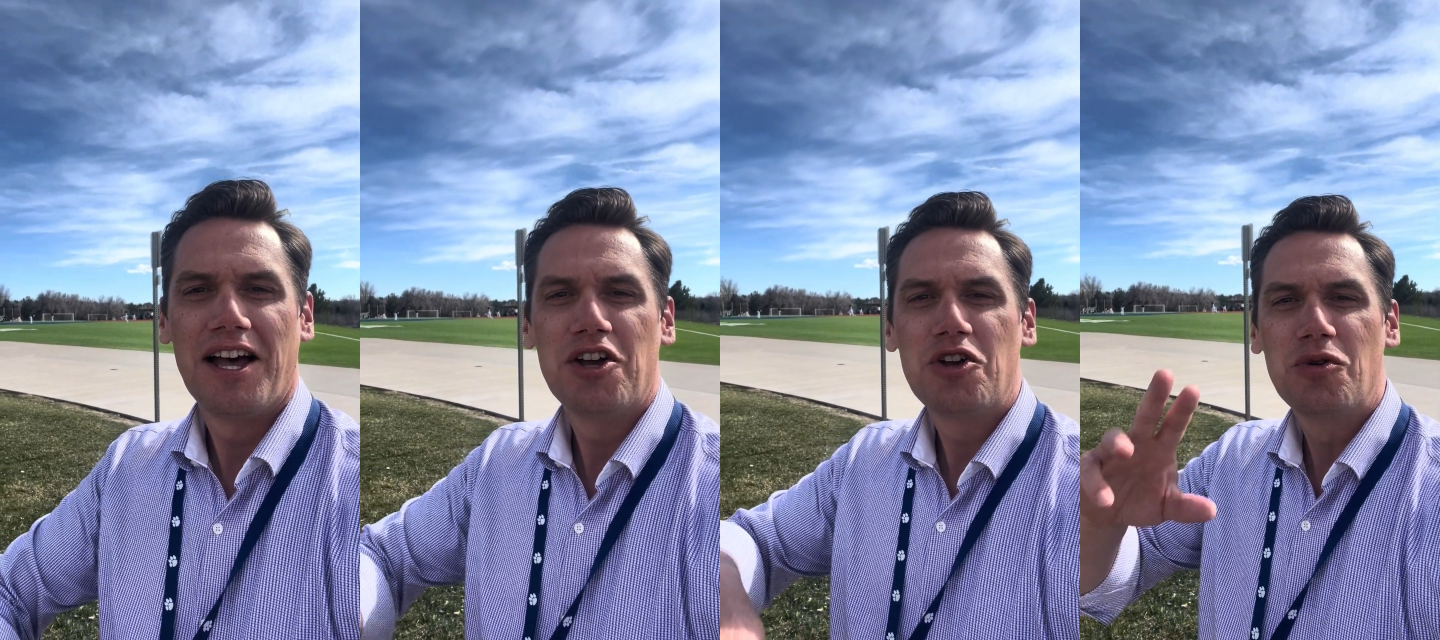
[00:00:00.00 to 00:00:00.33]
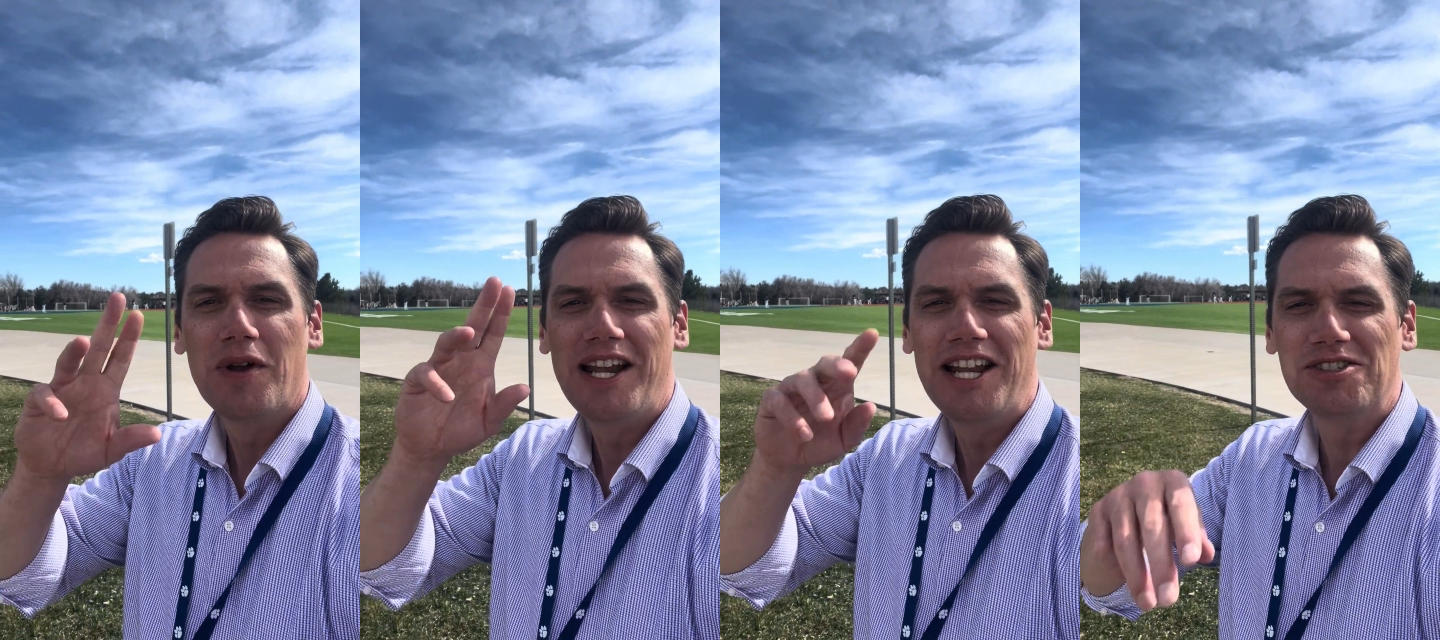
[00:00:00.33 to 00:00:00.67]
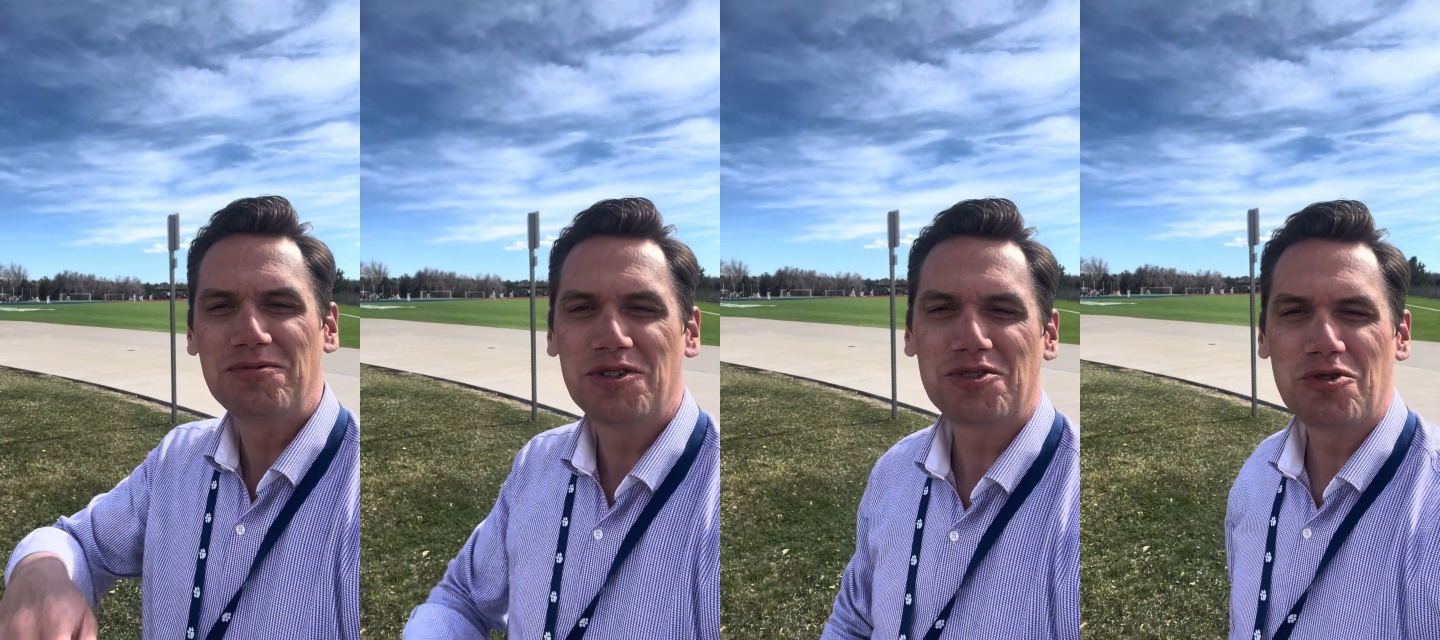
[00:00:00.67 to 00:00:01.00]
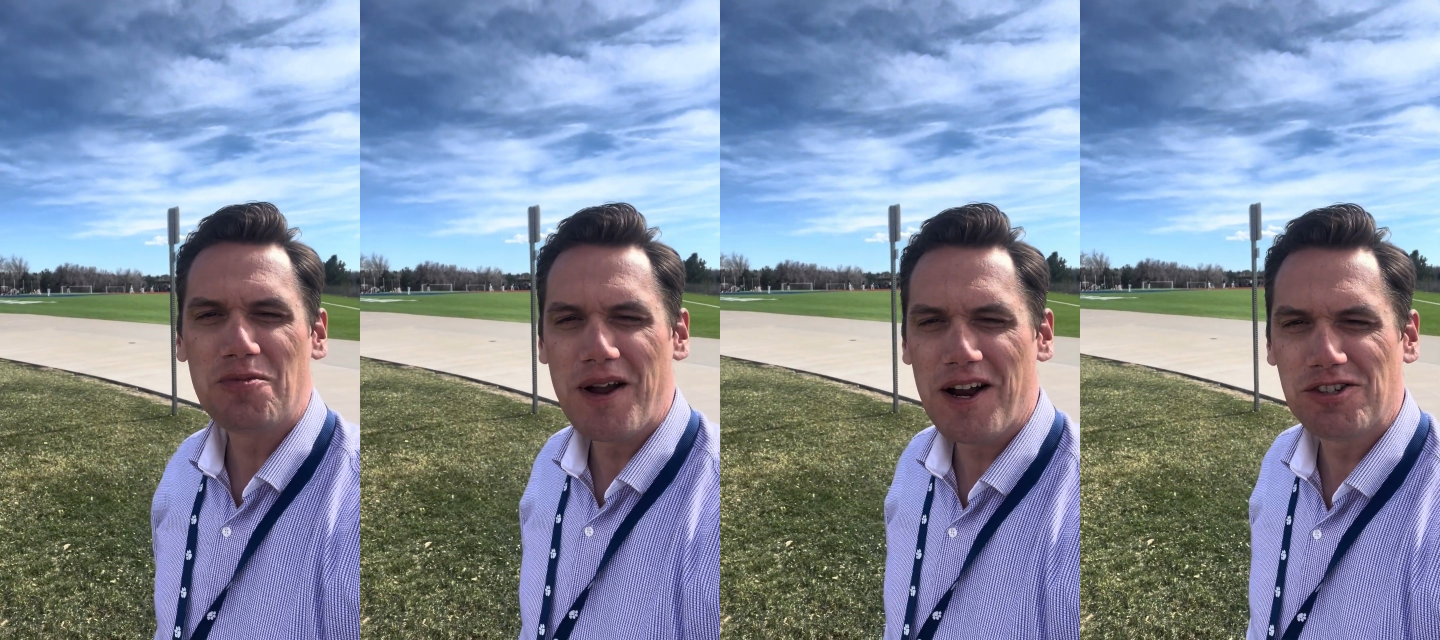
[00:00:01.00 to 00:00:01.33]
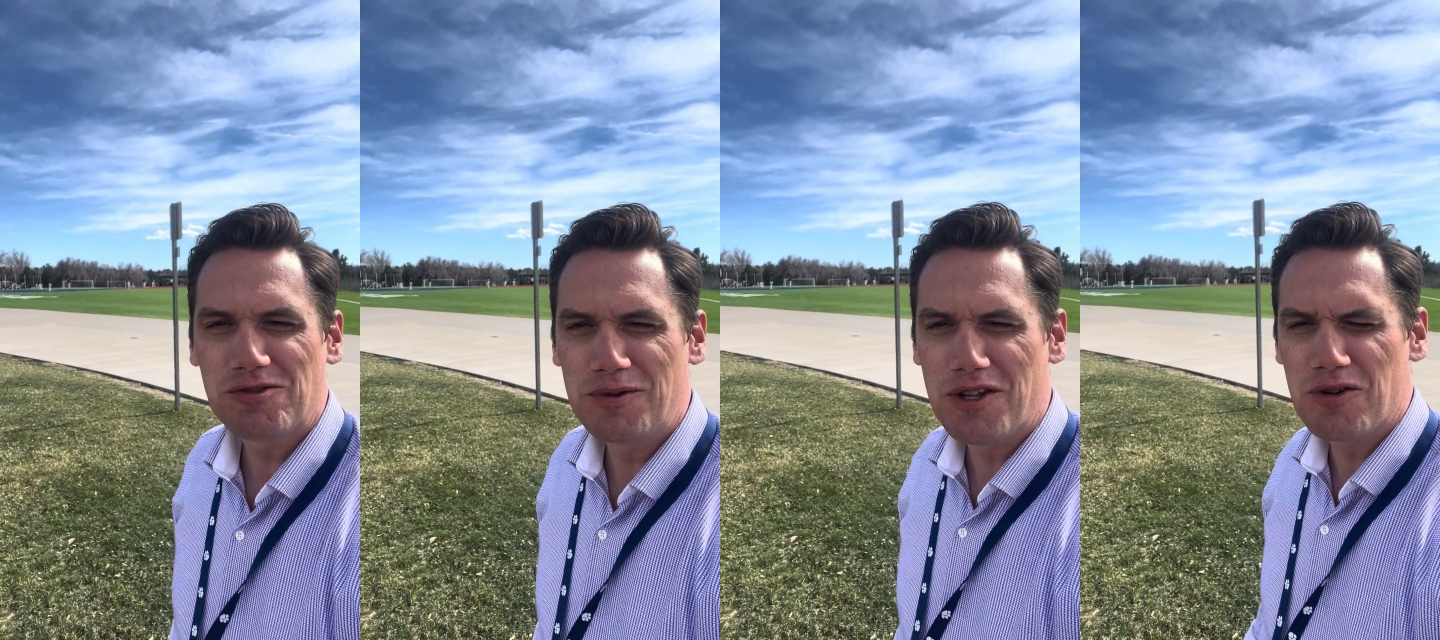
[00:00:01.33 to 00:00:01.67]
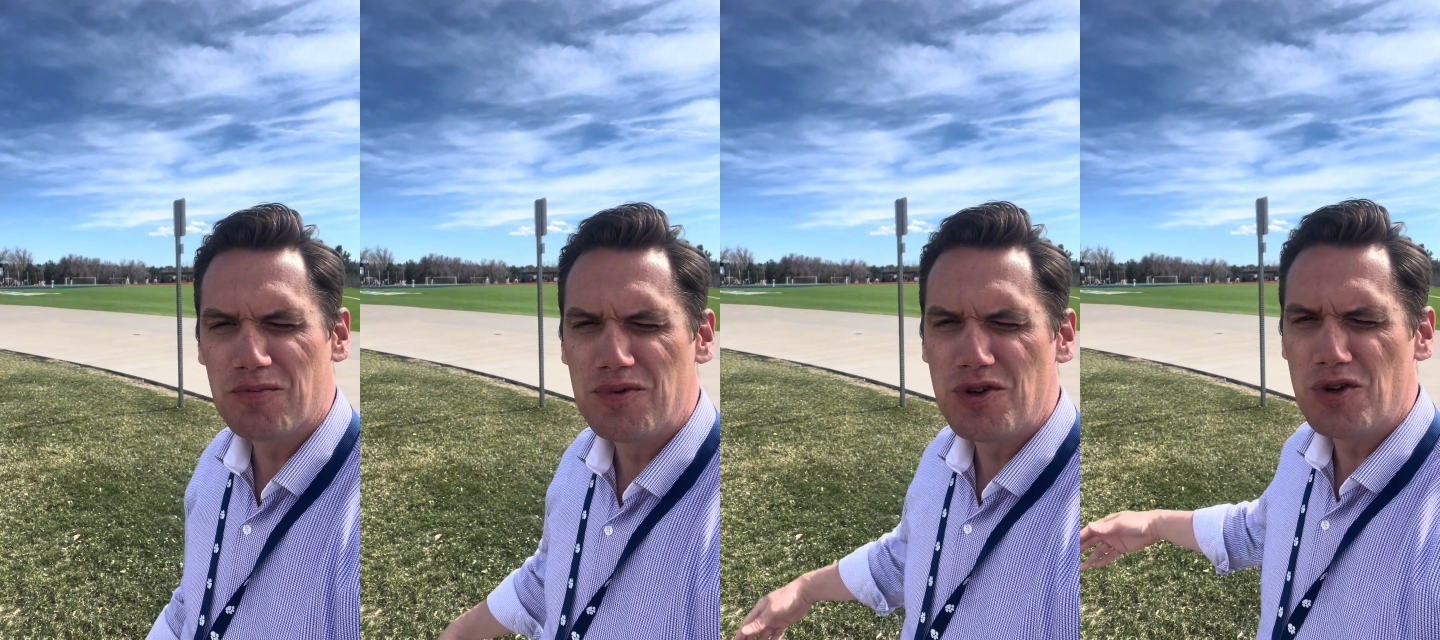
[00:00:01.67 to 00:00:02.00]
Greetings, middle school parents, from another
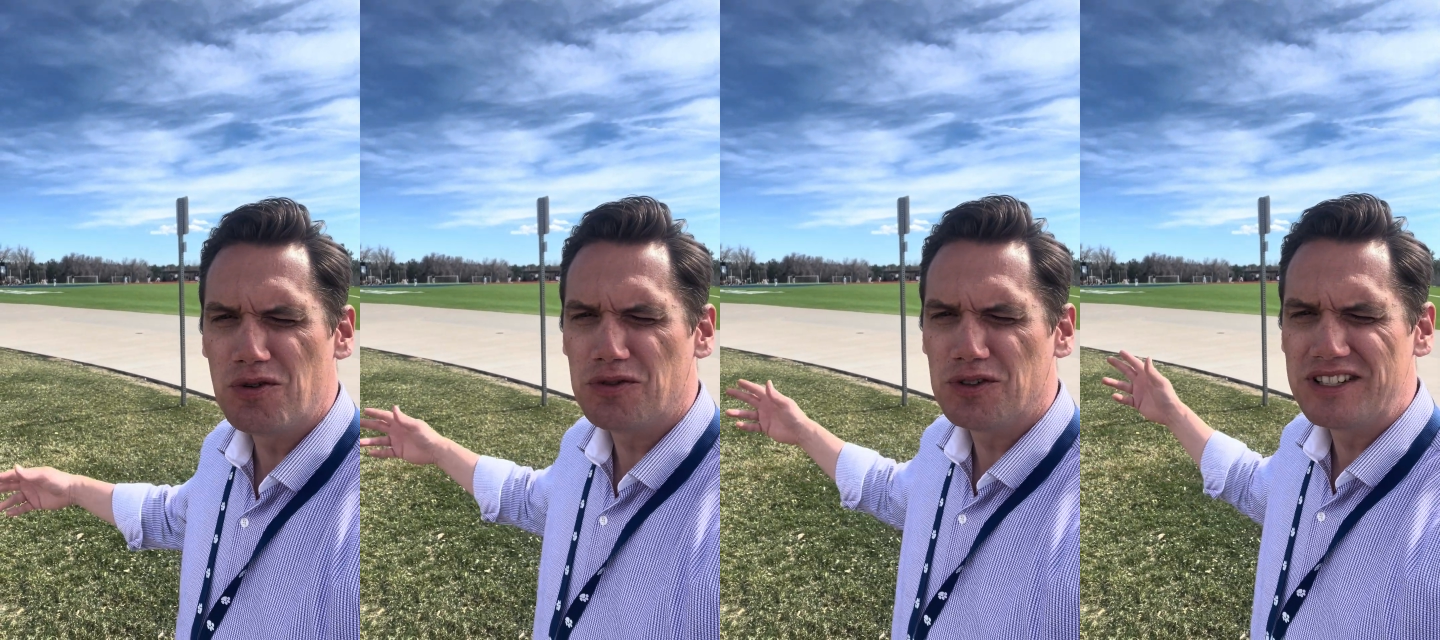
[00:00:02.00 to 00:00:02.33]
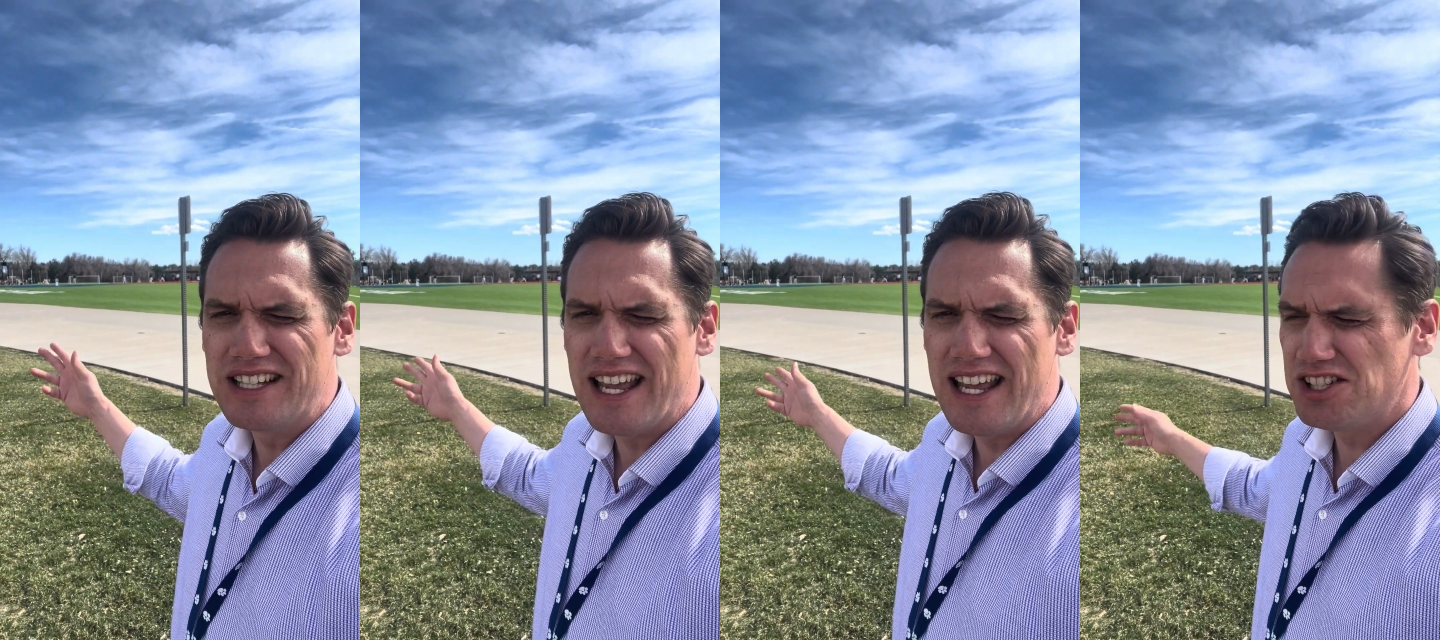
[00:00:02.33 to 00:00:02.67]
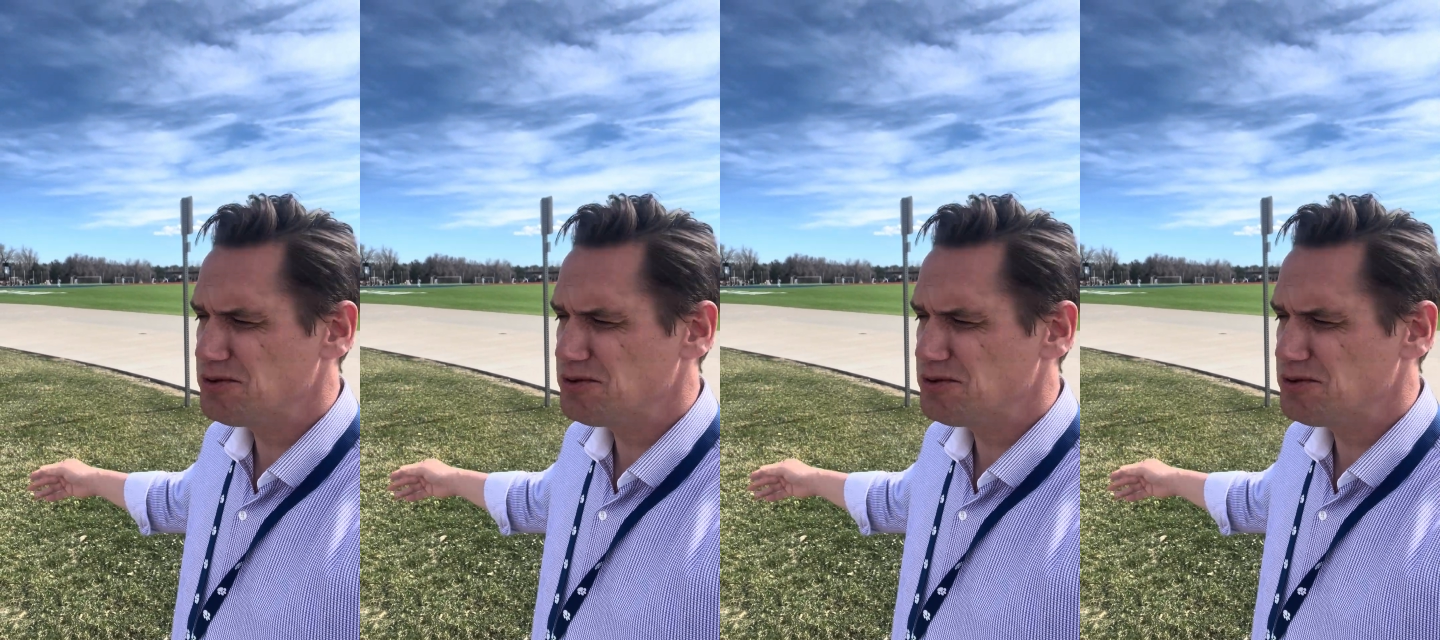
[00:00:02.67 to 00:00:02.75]
beautiful day,